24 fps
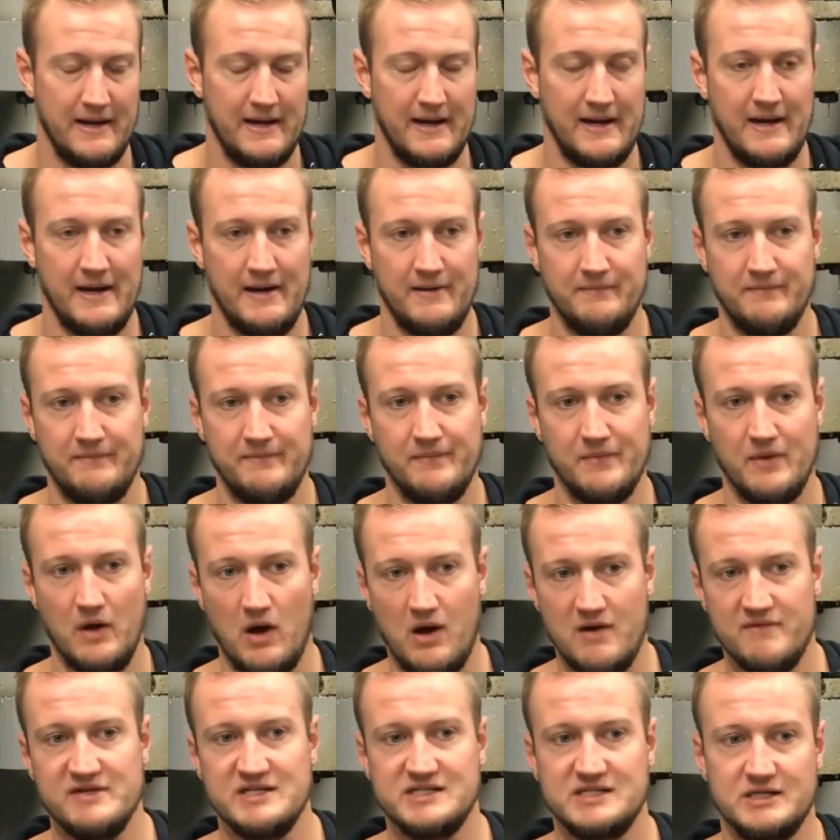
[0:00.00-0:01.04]
Um,
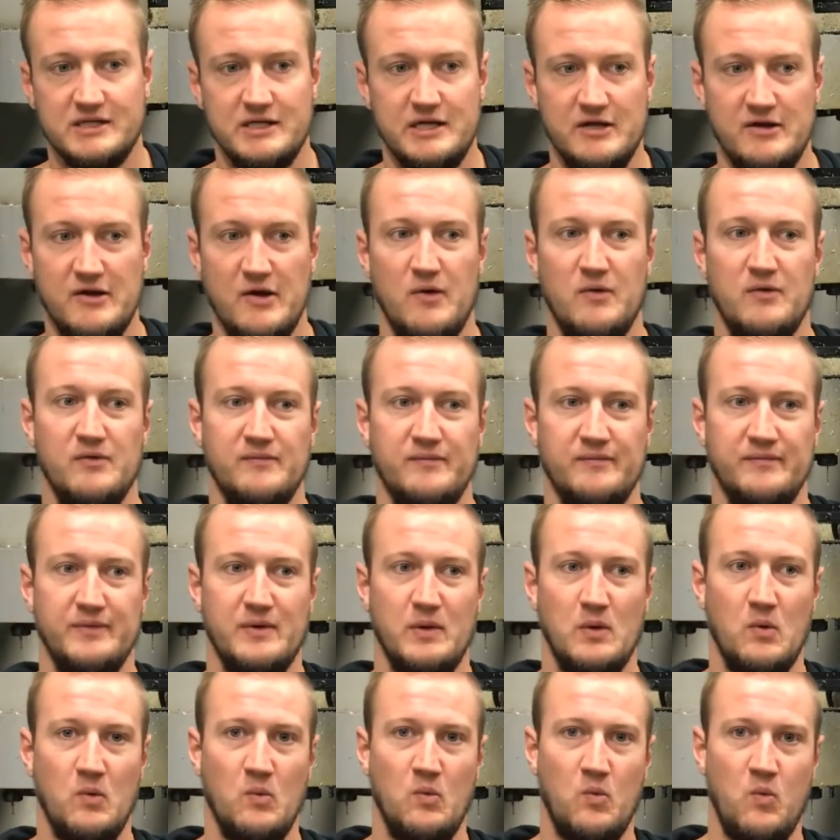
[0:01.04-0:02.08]
obviously, you know,
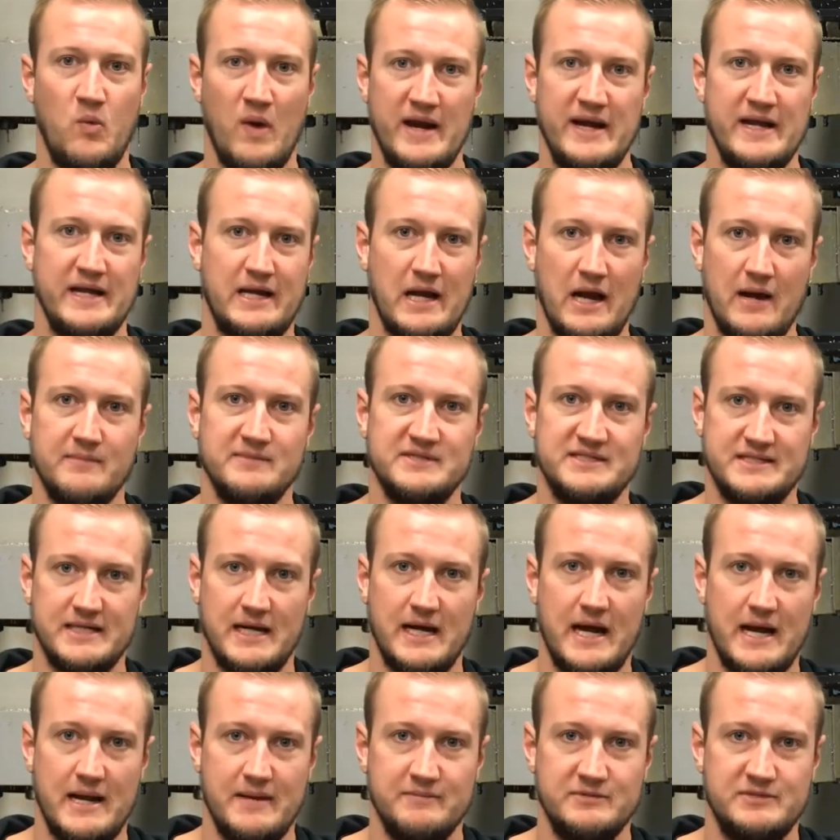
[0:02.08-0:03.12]
when it comes
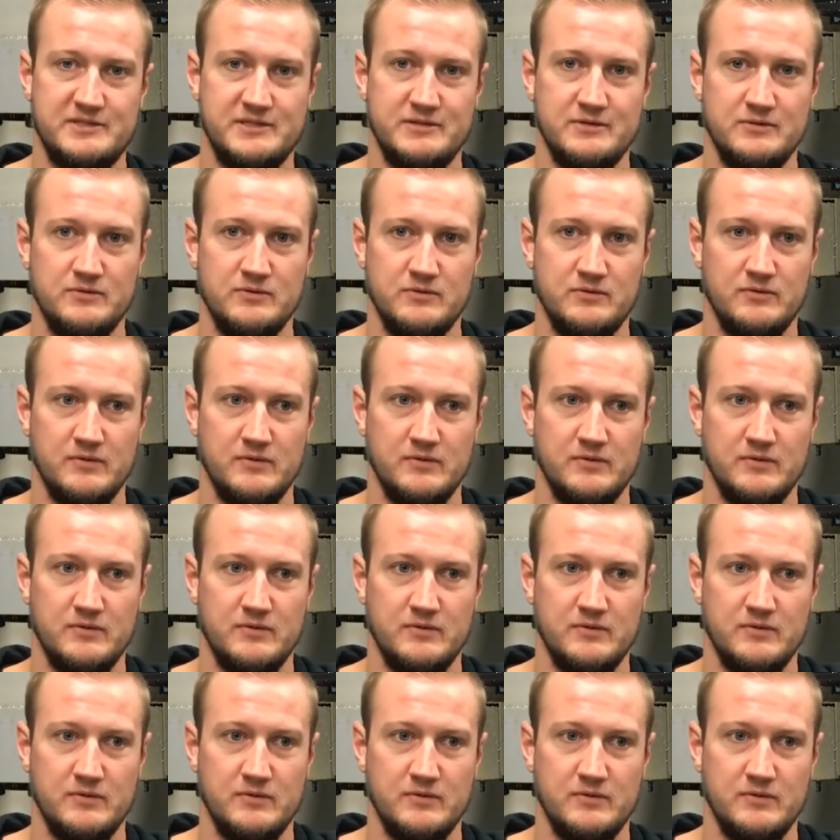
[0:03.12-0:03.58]
time to